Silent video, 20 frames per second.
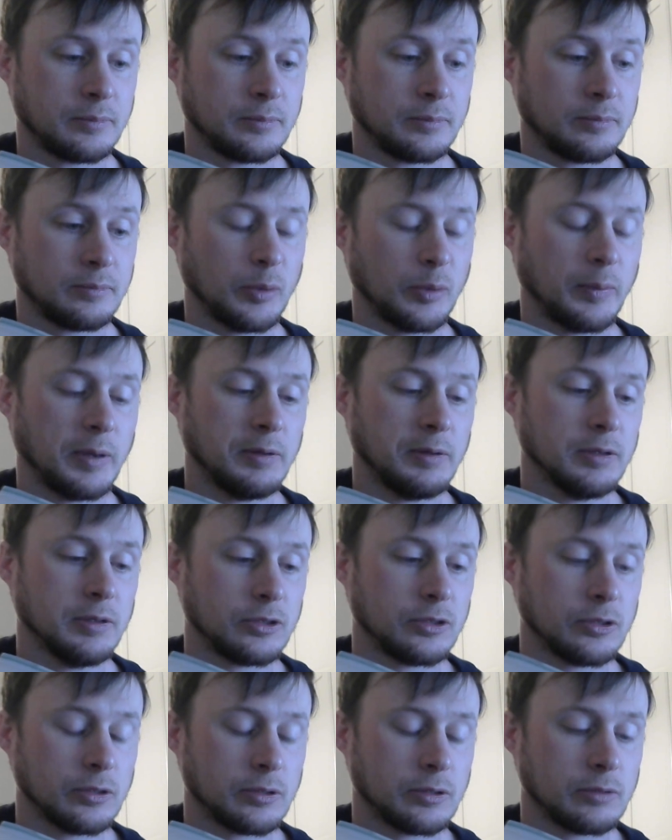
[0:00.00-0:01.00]
But maybe that's
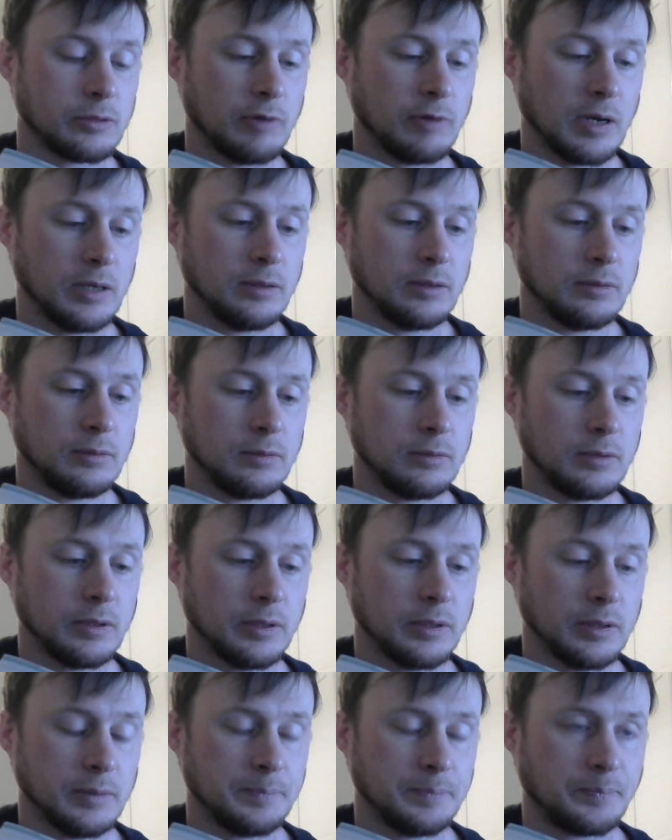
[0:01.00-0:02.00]
just
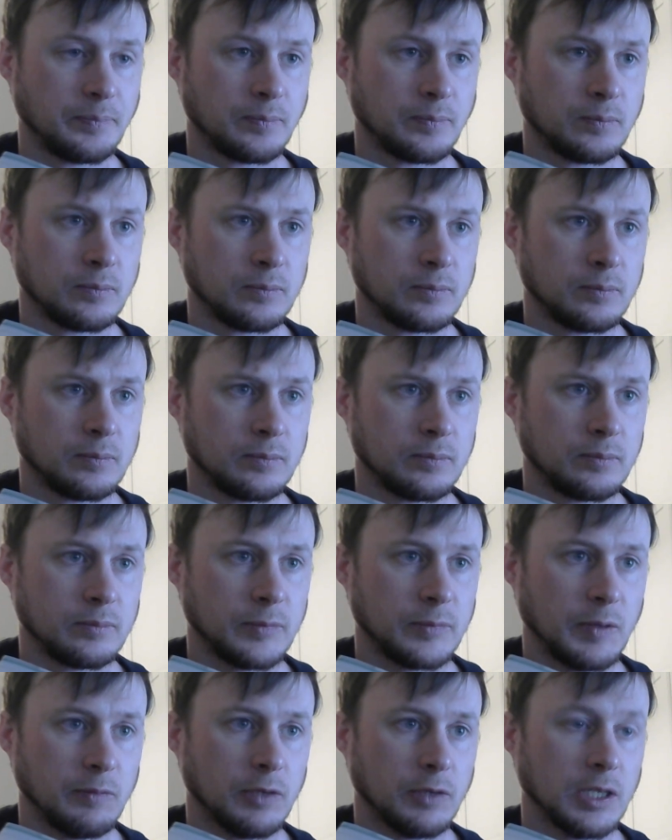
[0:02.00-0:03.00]
in
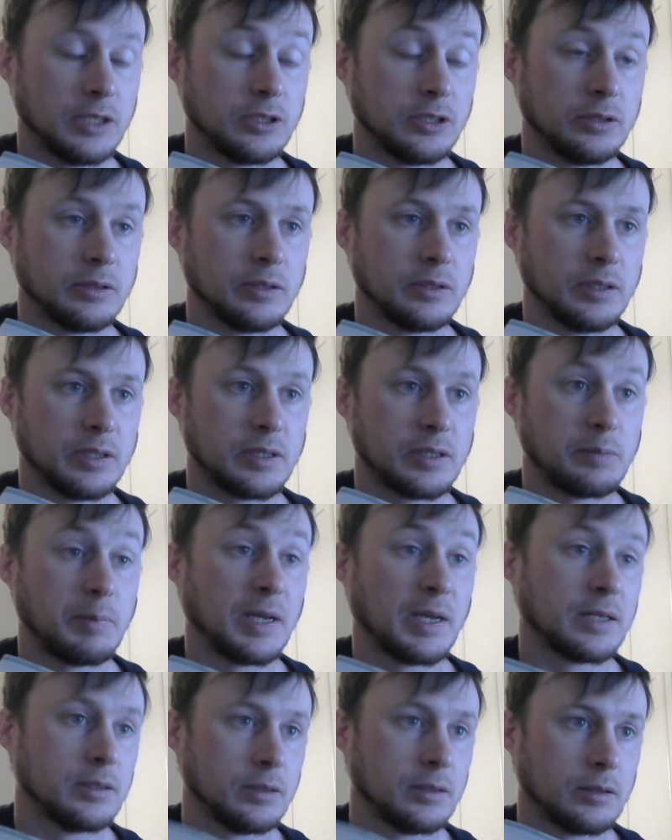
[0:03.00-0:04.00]
relation to the
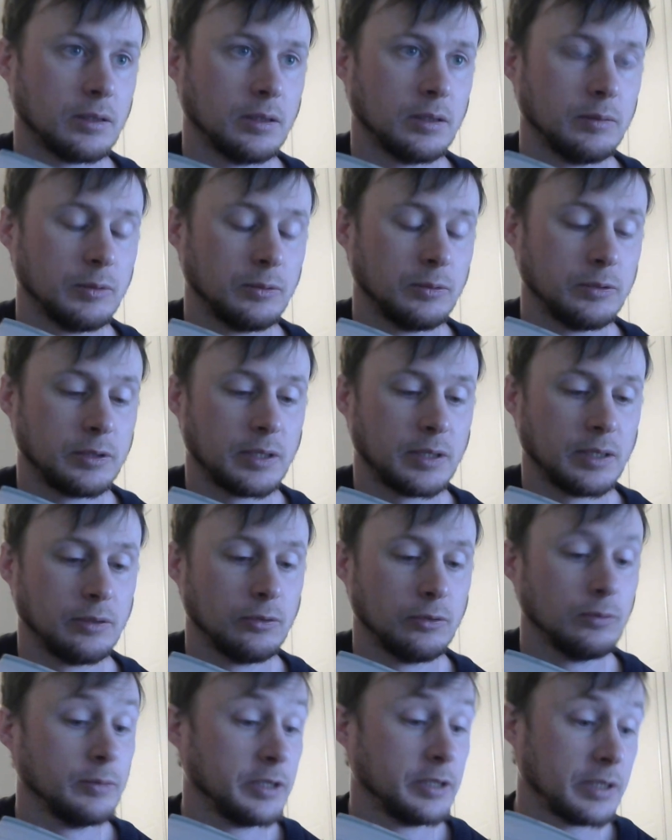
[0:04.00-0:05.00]
expected time it would
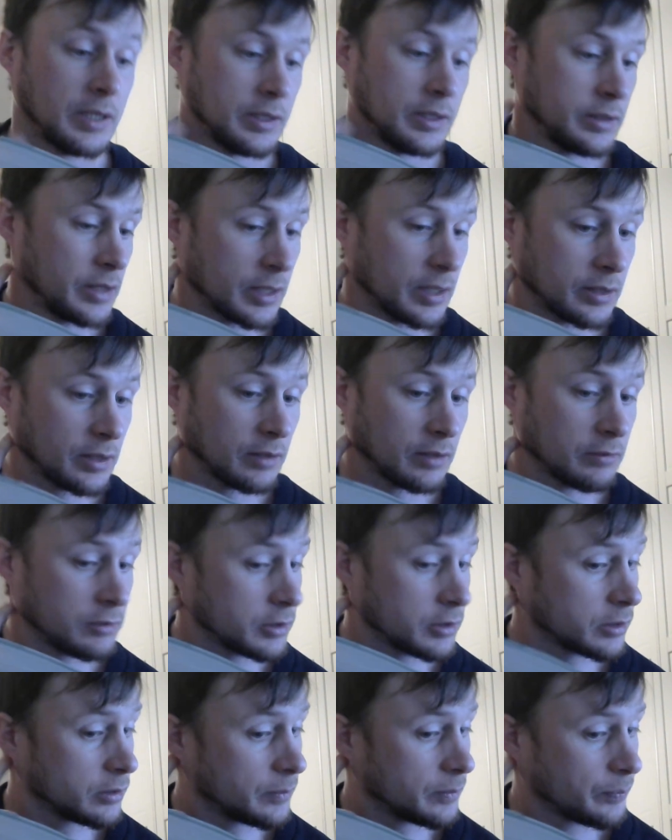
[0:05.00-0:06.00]
normally take to get to
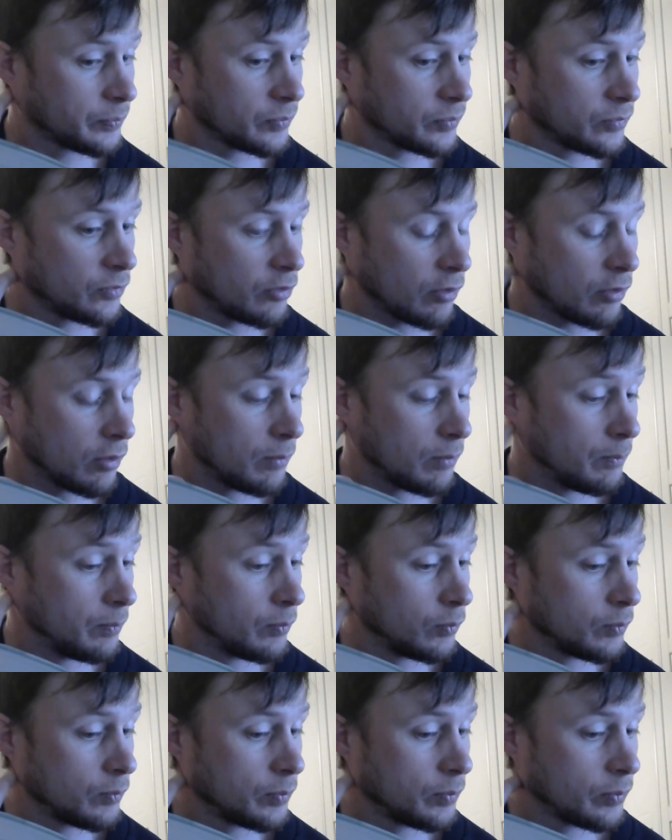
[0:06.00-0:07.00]
Africa from
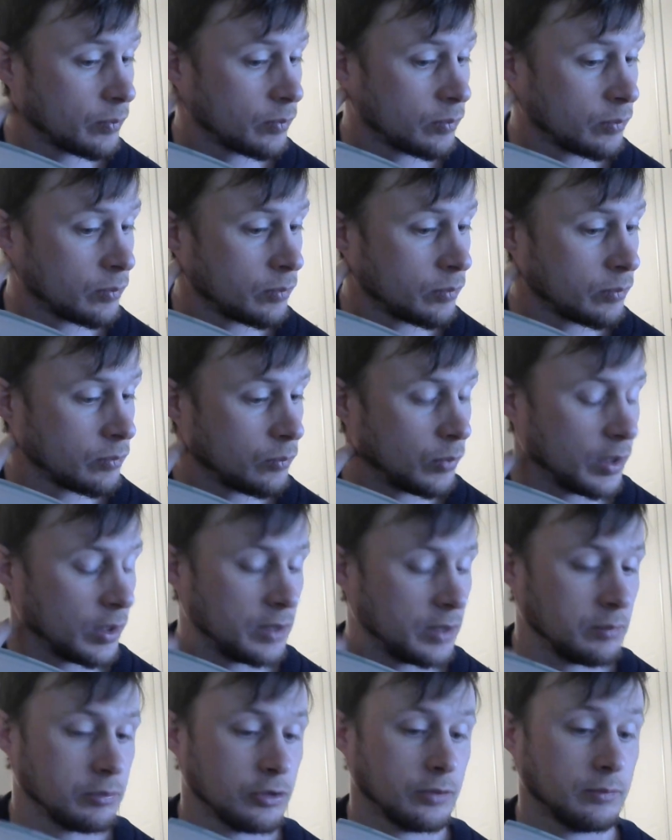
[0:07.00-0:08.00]
where they
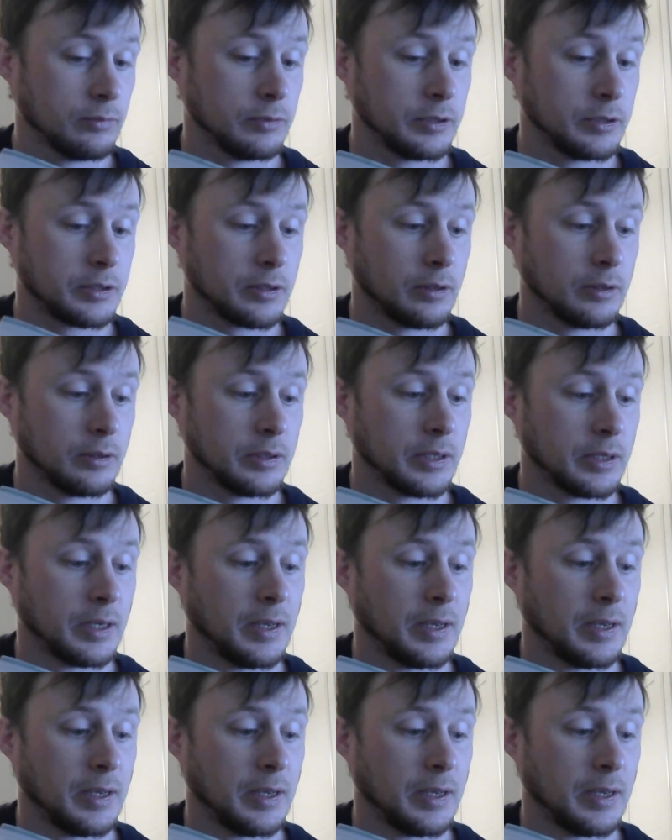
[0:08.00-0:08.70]
presumably started.